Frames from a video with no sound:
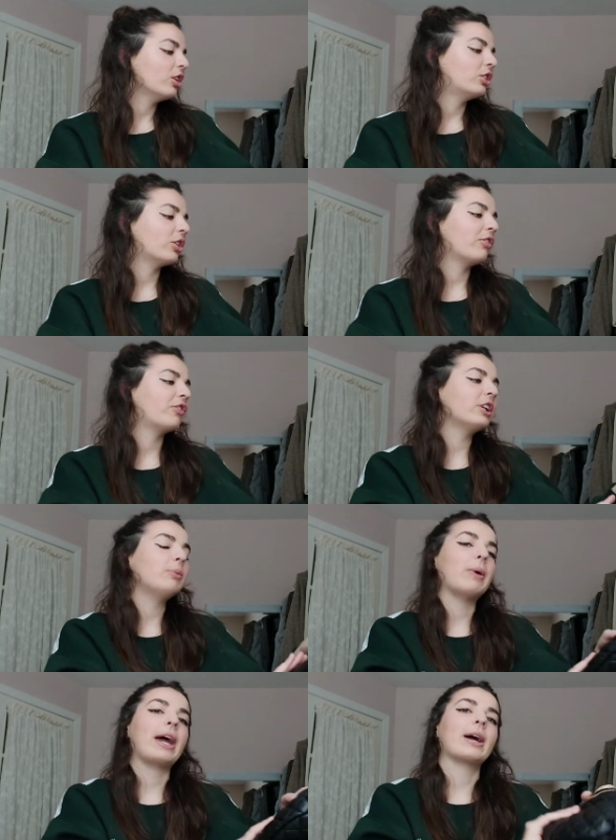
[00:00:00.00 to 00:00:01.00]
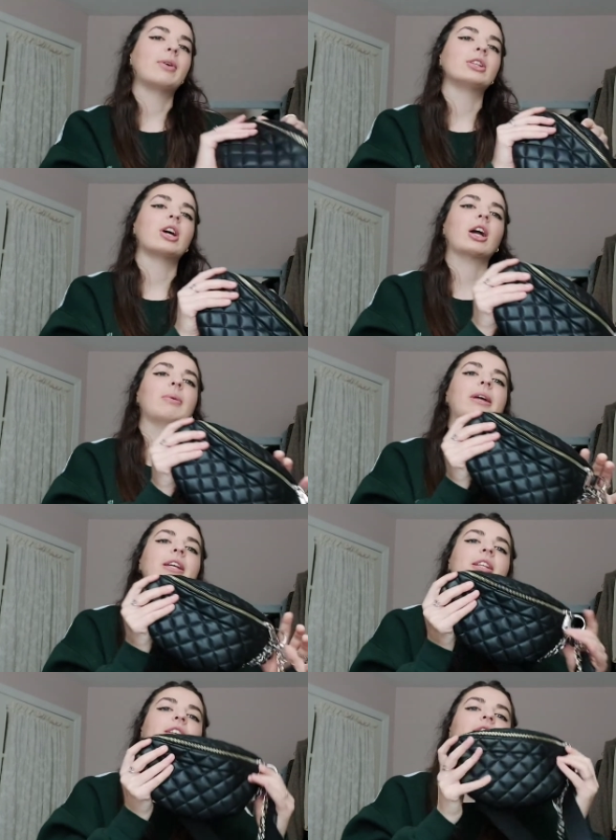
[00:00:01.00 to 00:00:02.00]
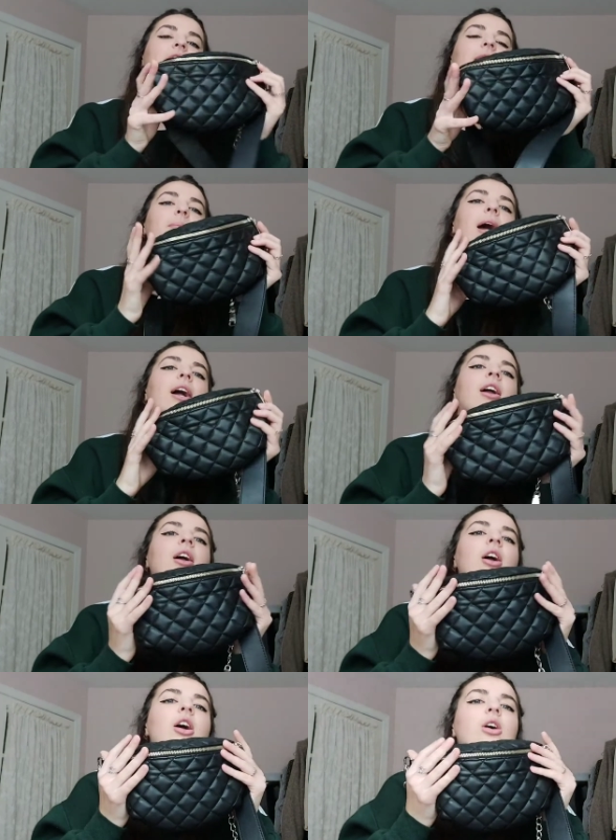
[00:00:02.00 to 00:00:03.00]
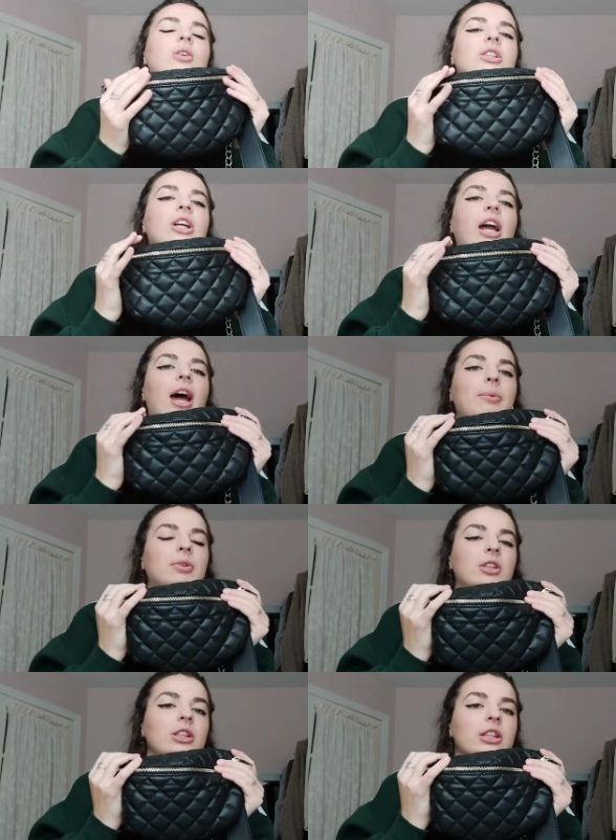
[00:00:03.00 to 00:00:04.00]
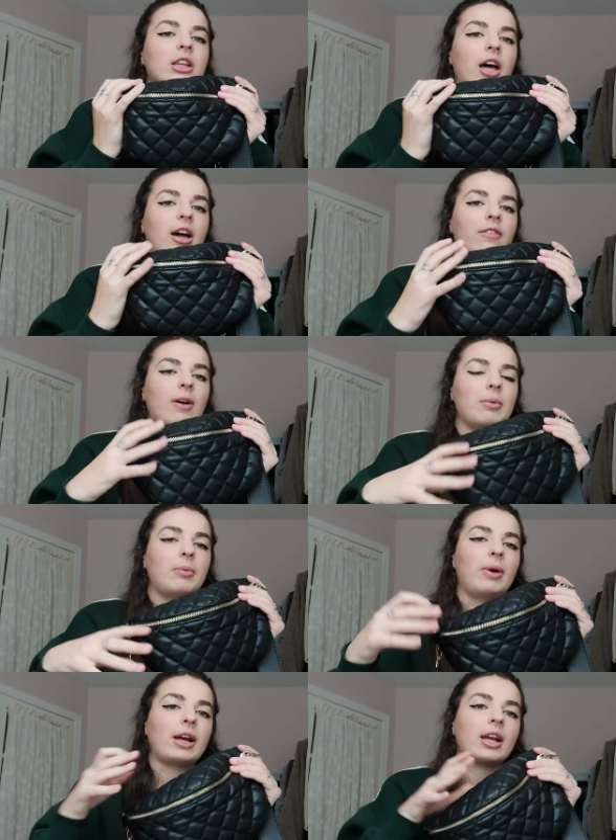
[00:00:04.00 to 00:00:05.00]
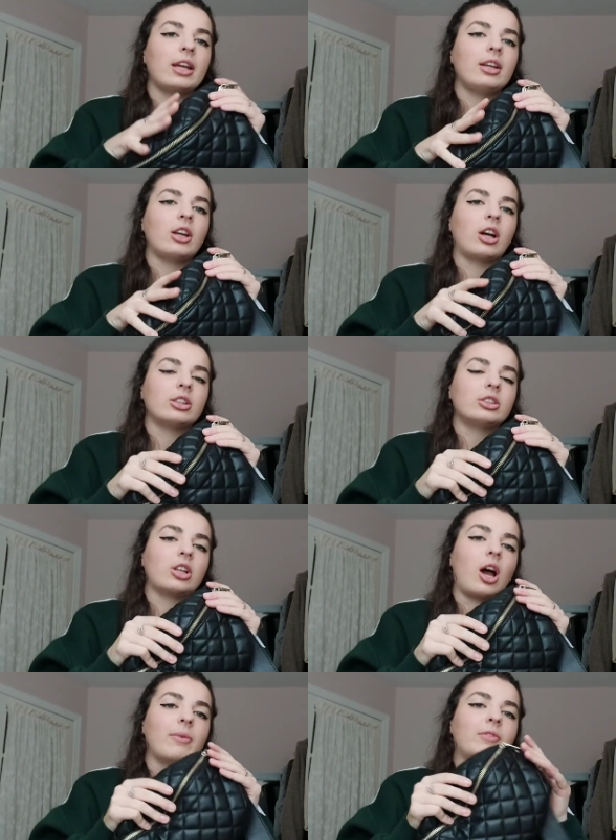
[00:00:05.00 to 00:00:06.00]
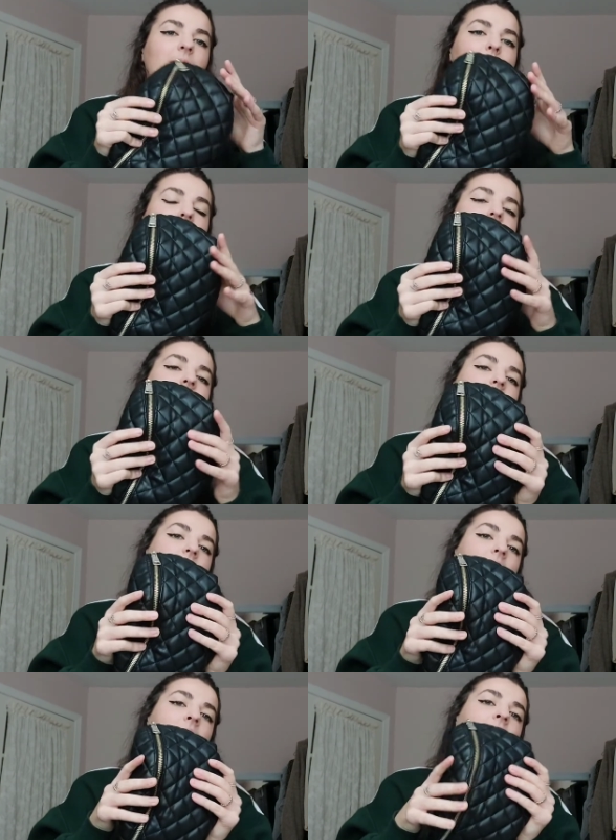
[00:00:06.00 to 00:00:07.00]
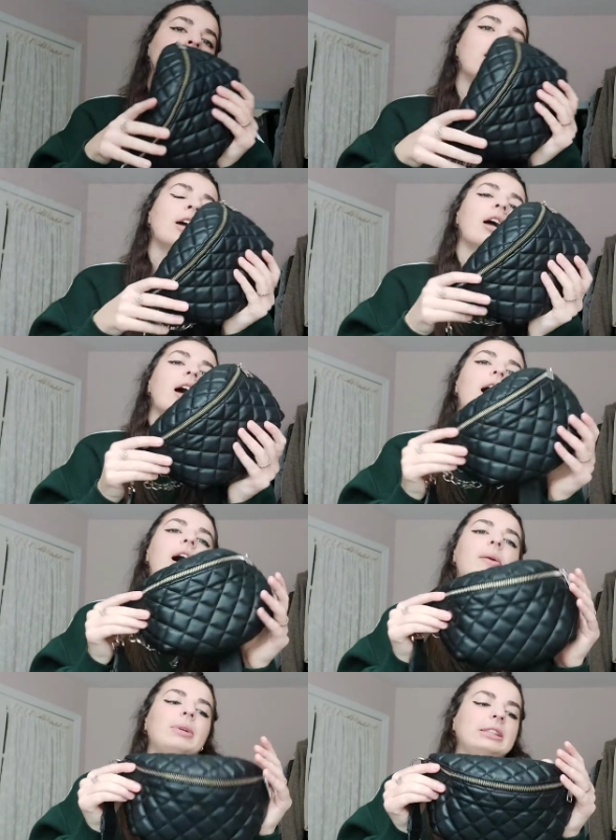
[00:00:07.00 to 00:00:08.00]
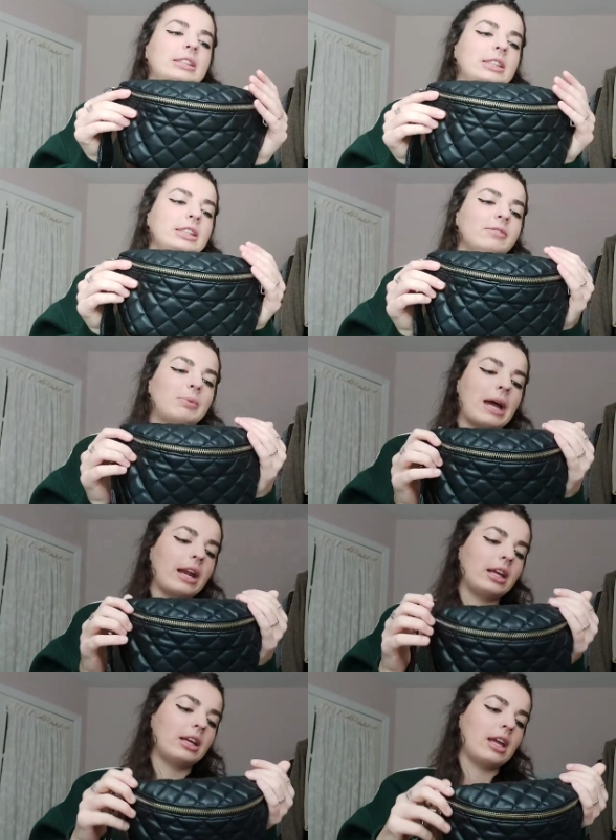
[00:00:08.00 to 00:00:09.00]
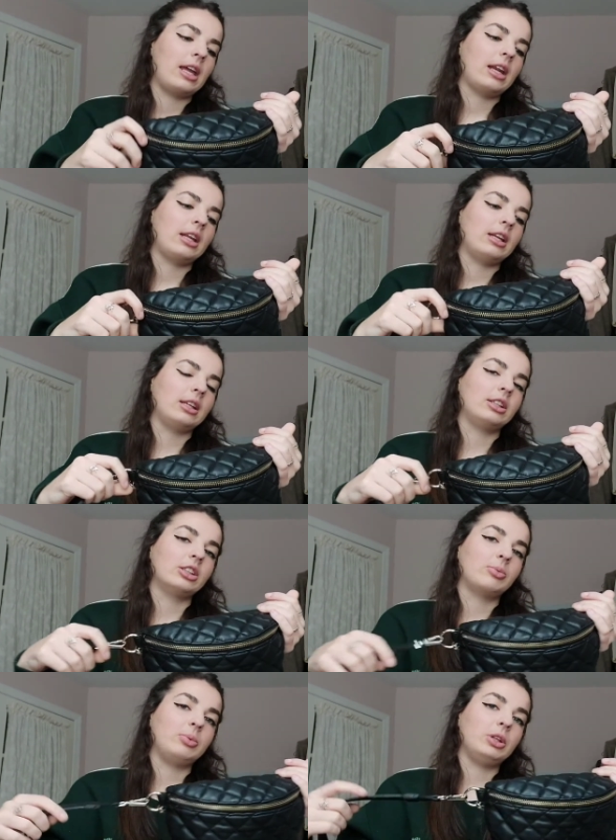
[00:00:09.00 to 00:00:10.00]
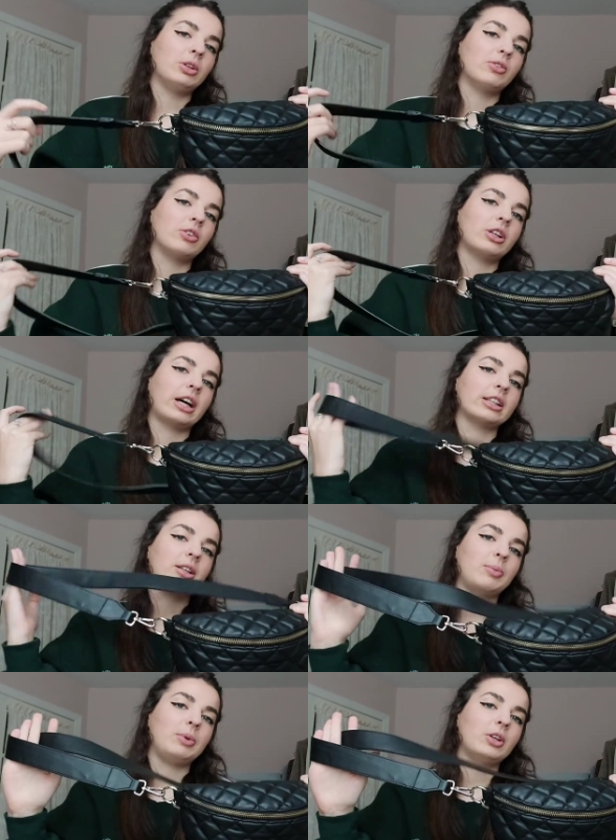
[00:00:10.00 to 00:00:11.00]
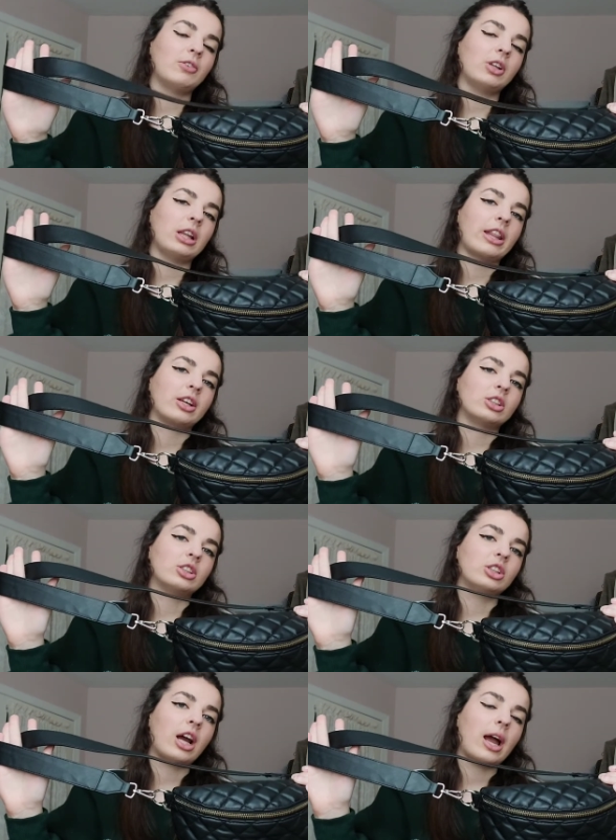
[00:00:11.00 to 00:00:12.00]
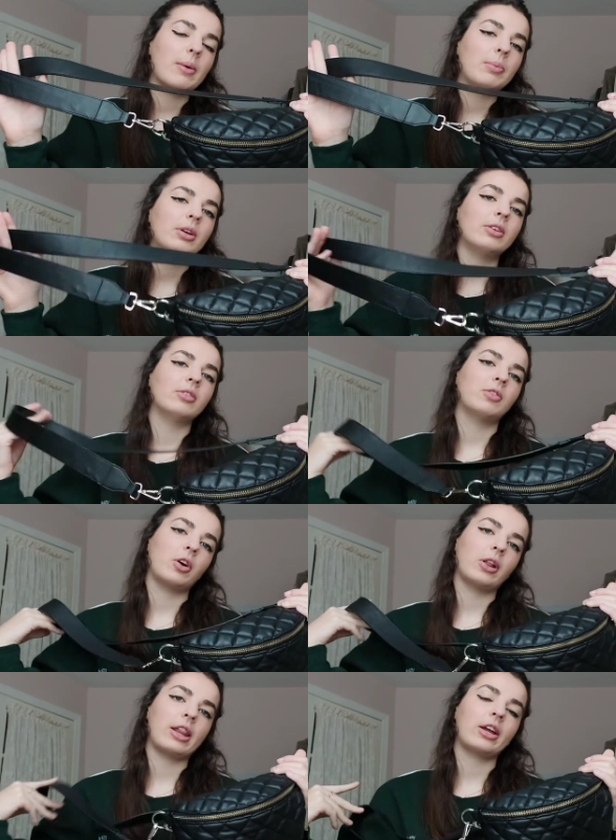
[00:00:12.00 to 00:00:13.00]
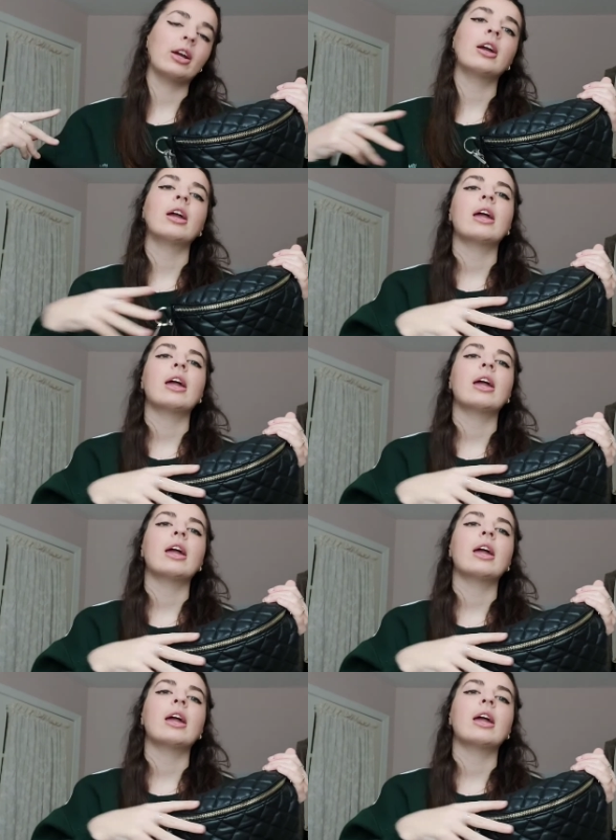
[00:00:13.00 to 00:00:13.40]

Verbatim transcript: So the first bag I want to talk about is this fanny pack, which I absolutely love. I've been wearing it nonstop for about a year now. Um, it's Steve Madden, and it is just beautiful. It has this beautiful leather strap, full leather,